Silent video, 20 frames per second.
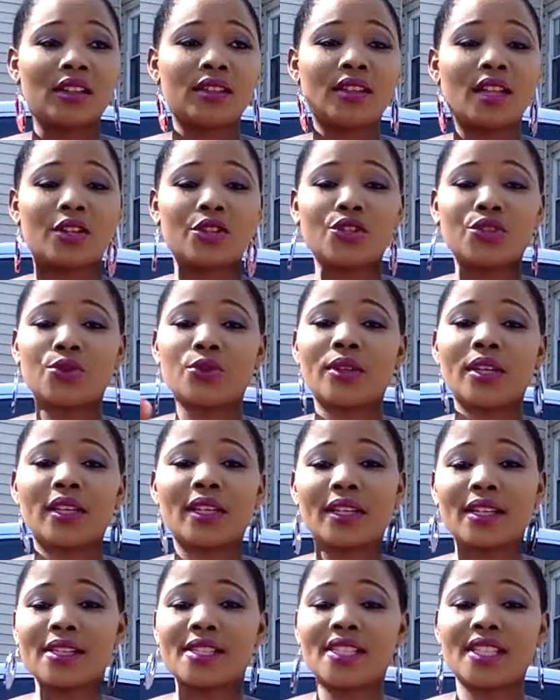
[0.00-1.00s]
the shooting
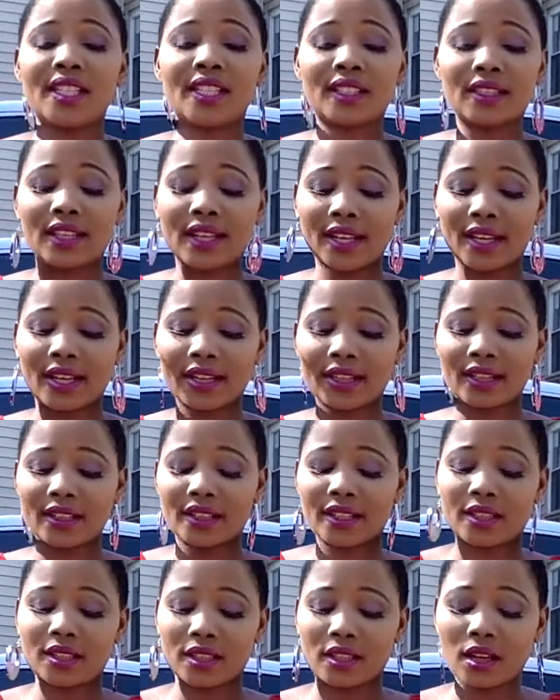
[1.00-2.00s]
in New Zealand, and
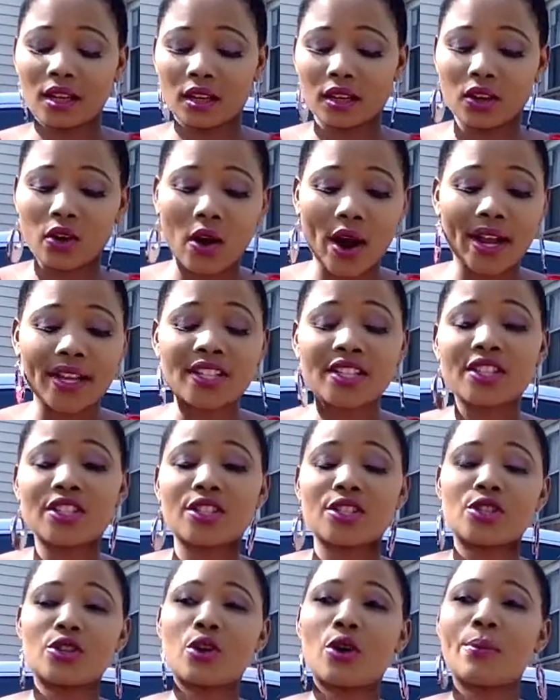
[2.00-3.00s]
the crash
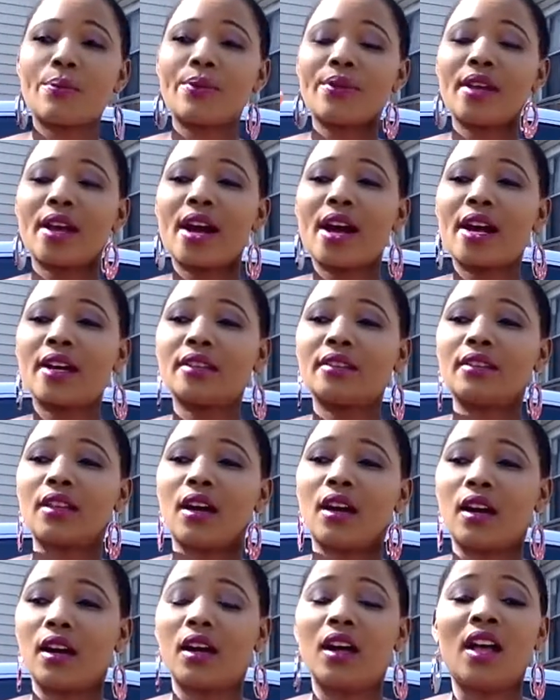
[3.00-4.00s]
in Ethiopia,
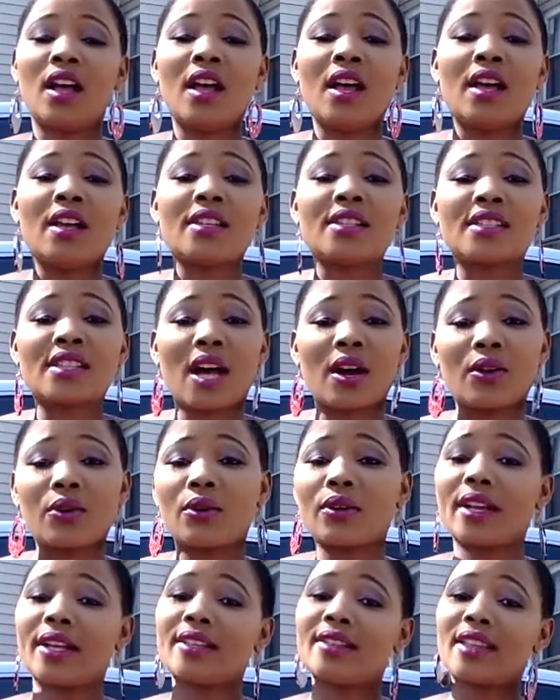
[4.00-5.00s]
the
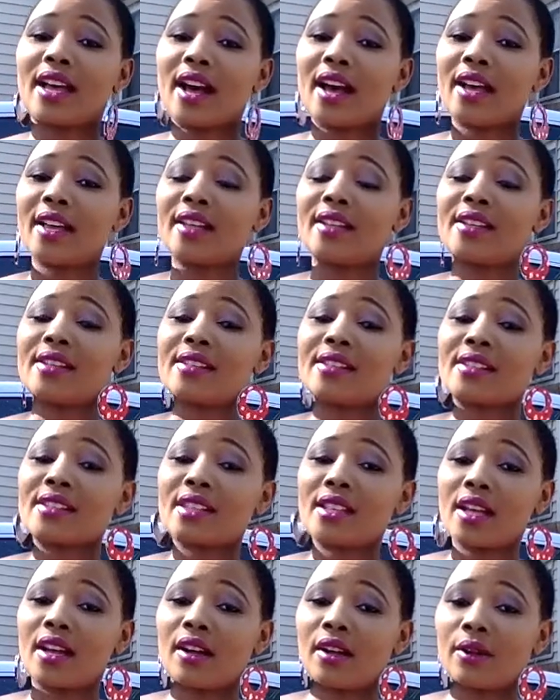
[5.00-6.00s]
cyclone I died in
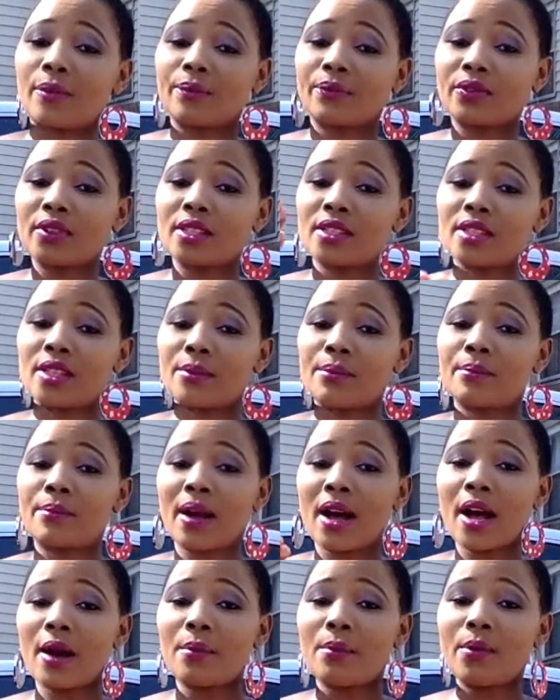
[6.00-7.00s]

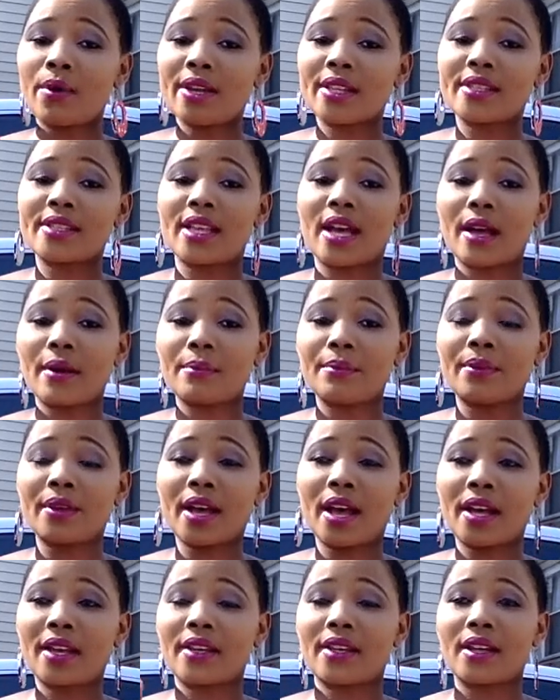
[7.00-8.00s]
Zimbabwe,
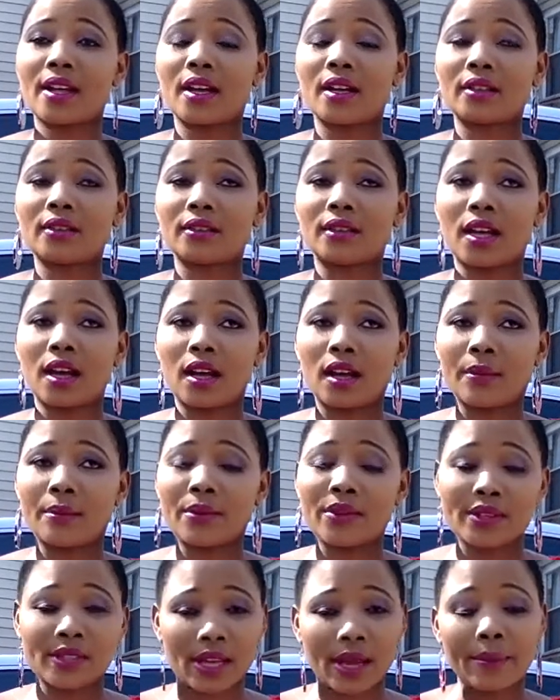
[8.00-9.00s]
Zambia, and
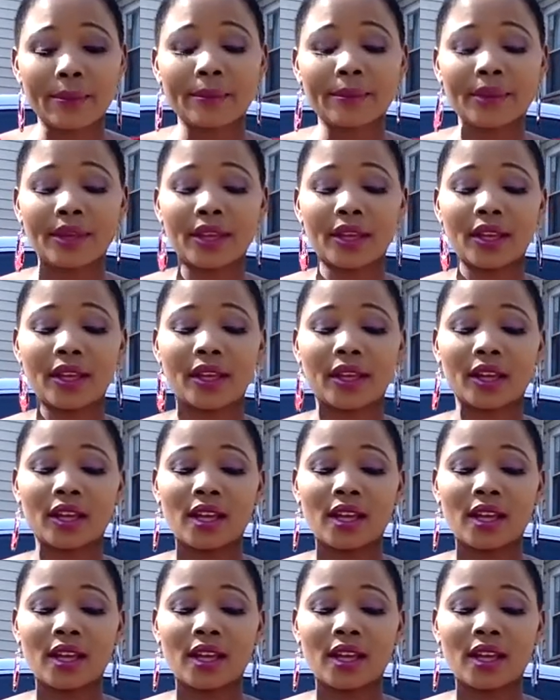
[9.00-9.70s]
Mozambique.